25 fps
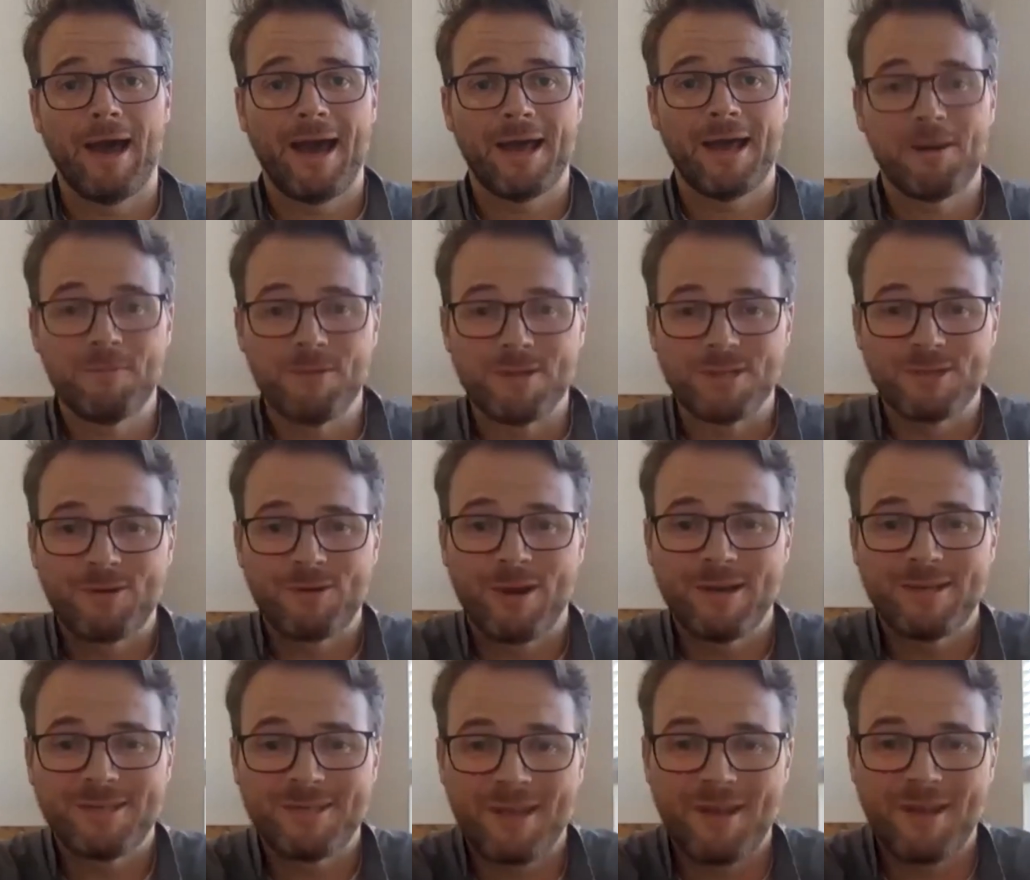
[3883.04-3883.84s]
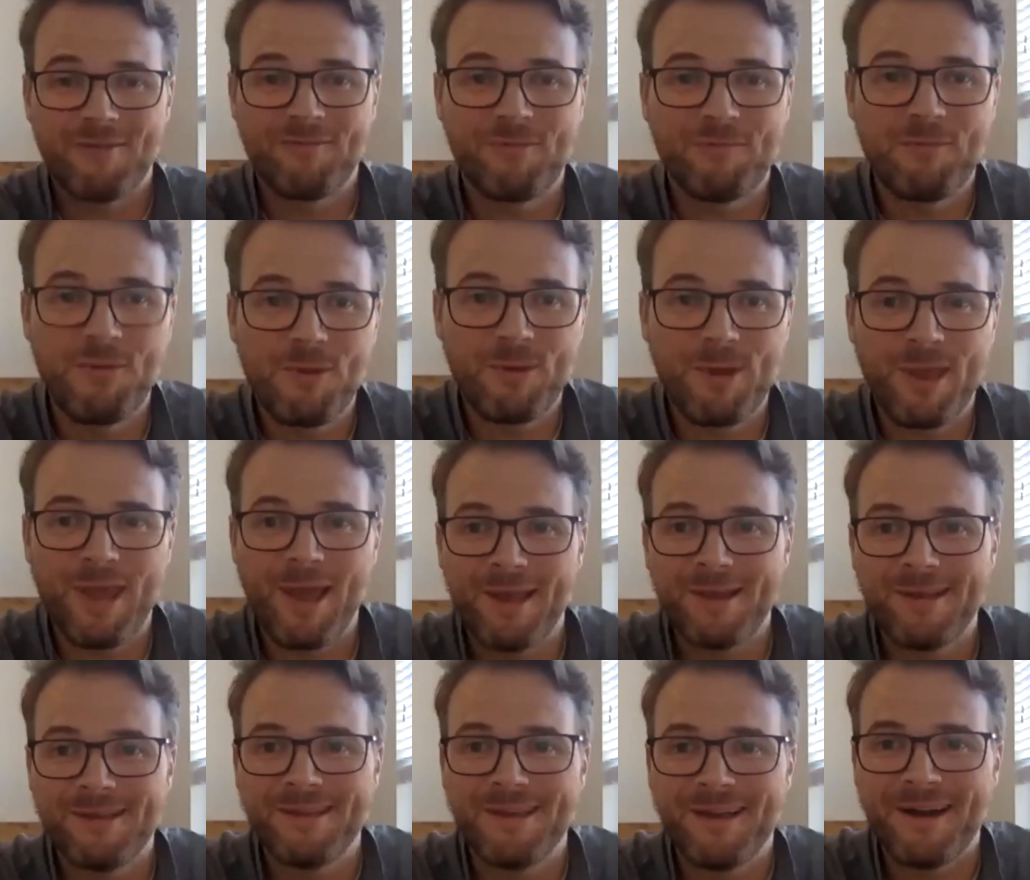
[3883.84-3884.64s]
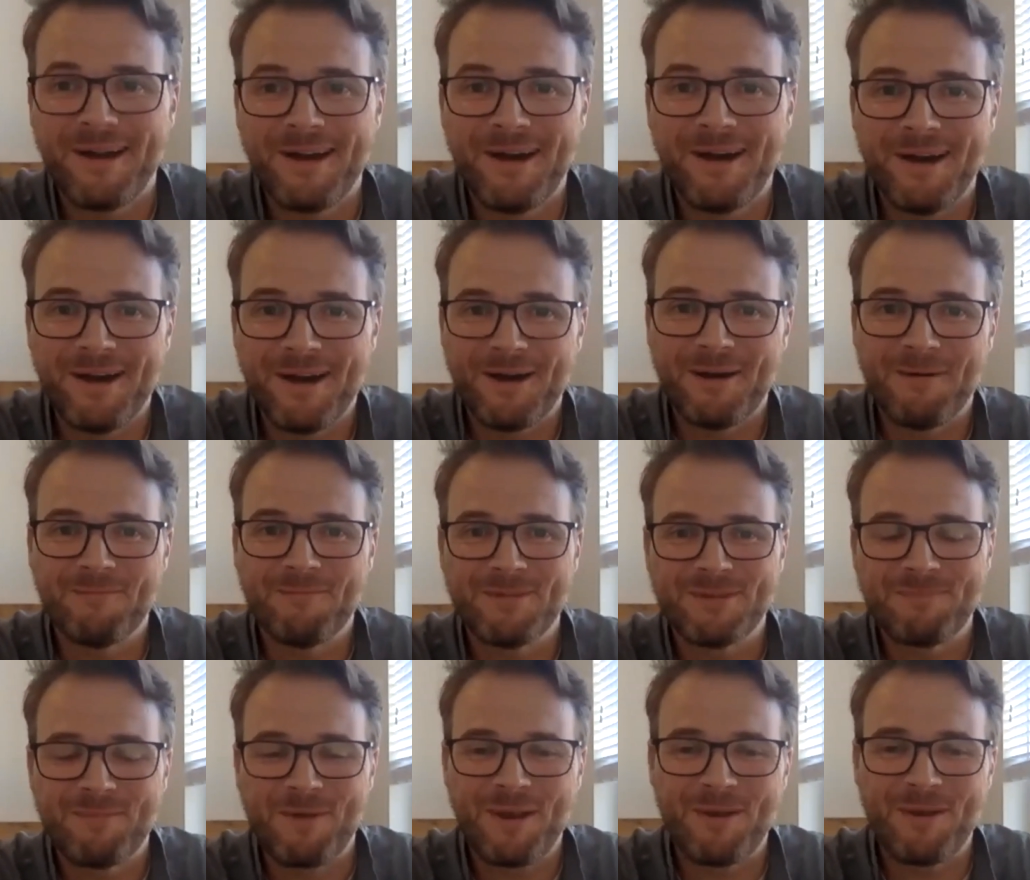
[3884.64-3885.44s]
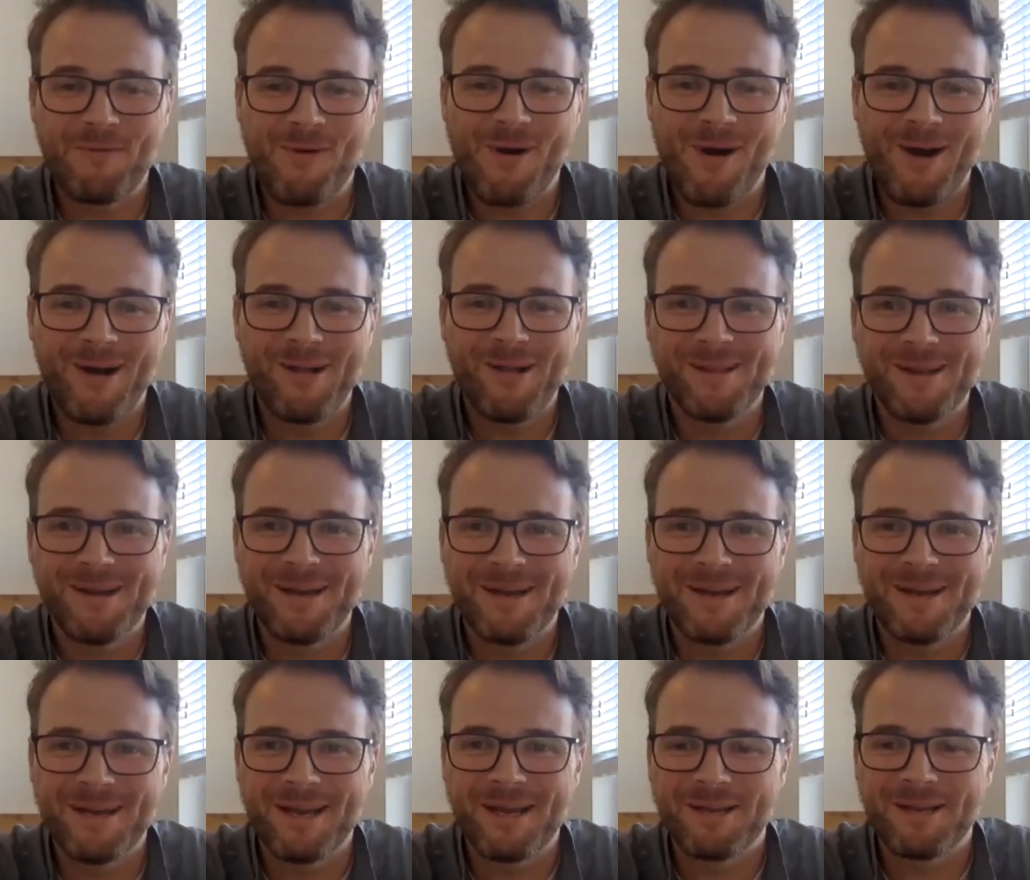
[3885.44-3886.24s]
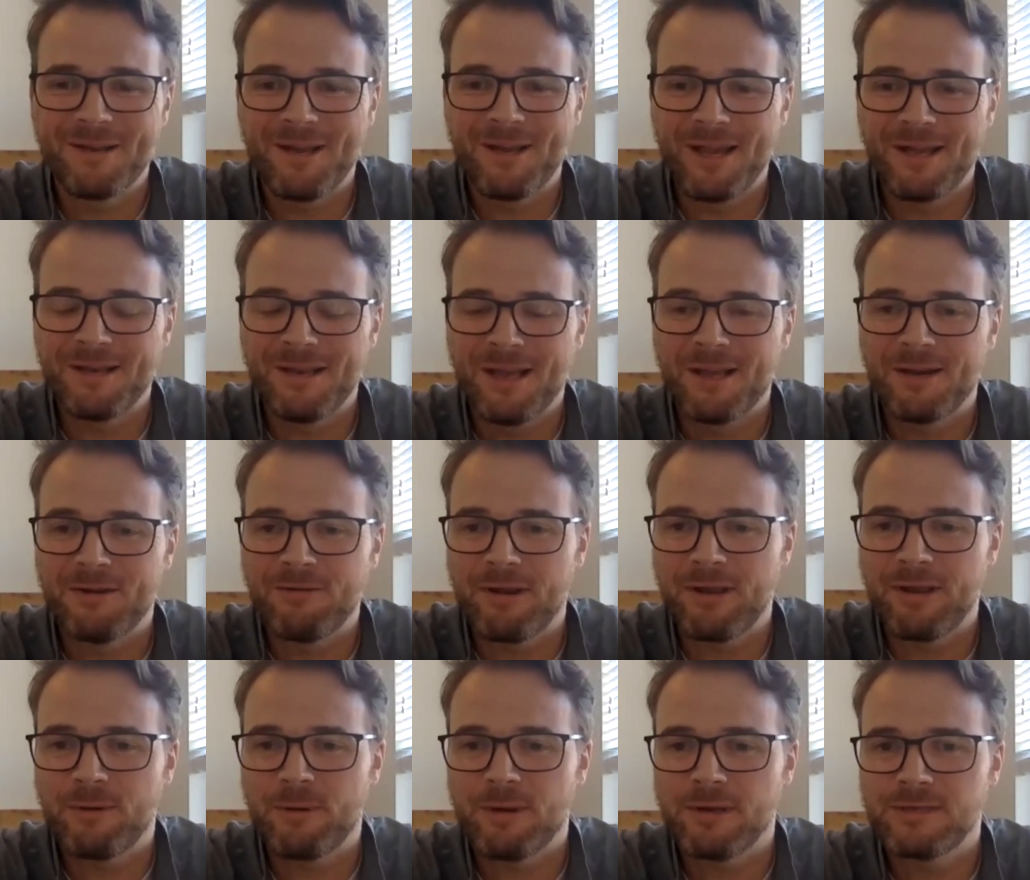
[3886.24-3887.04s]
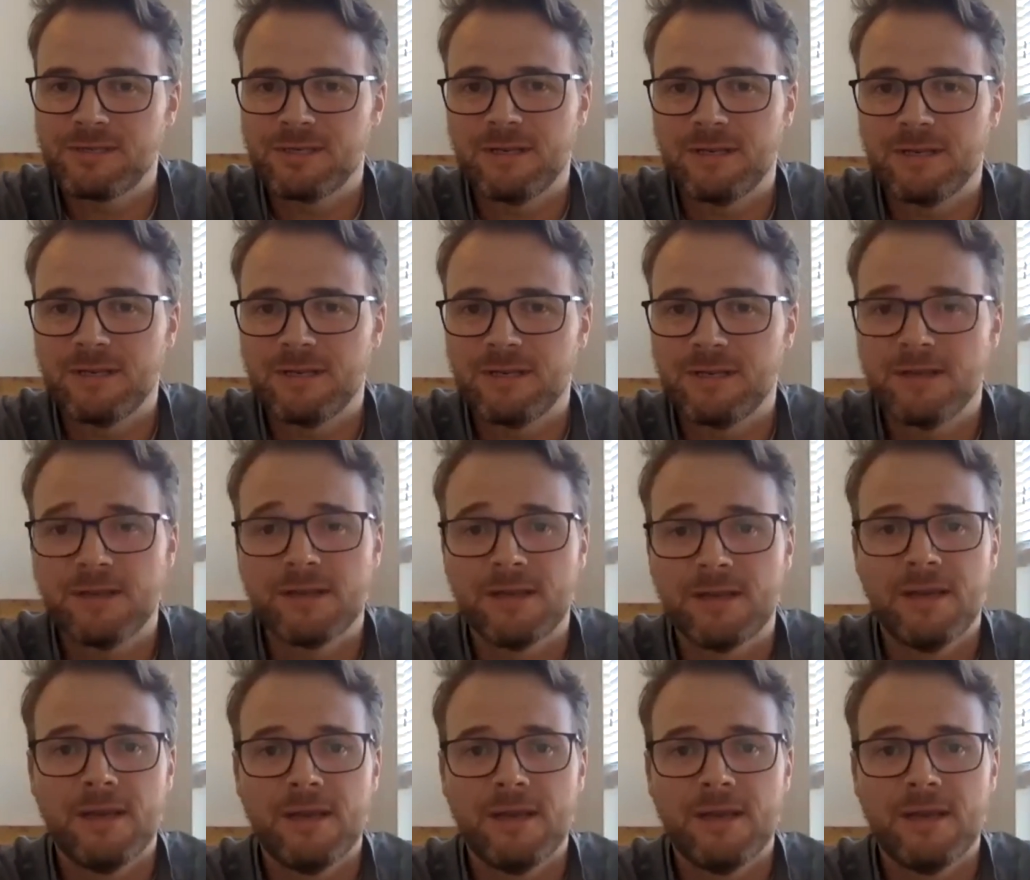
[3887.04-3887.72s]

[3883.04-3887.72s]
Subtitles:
Adam, it's great to hear from you again. It's been a while, and great question, Nick.